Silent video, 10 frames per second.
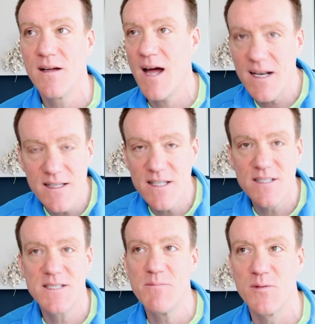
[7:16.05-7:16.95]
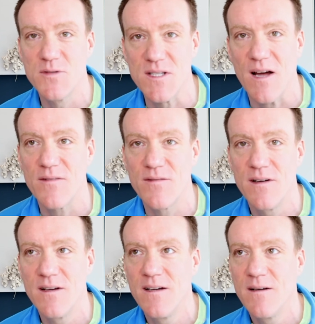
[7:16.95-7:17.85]
And the simple stuff,
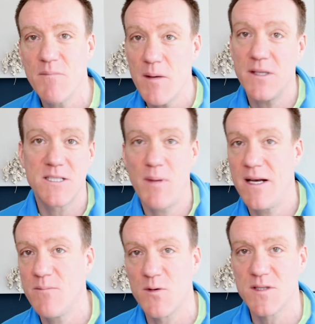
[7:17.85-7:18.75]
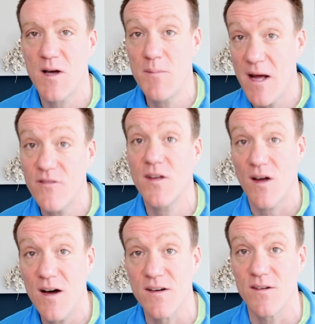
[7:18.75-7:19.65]
maybe it's spending more time out in the
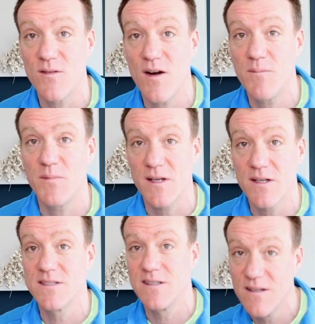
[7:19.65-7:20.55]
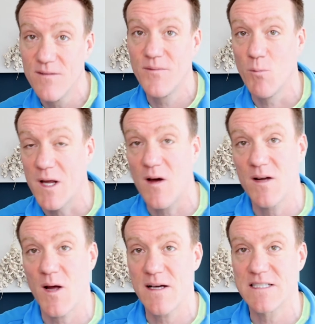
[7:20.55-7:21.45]
garden, right? Because we can't
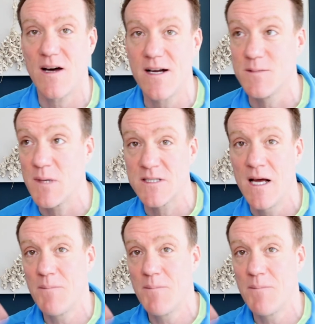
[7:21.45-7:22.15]
go outside as much.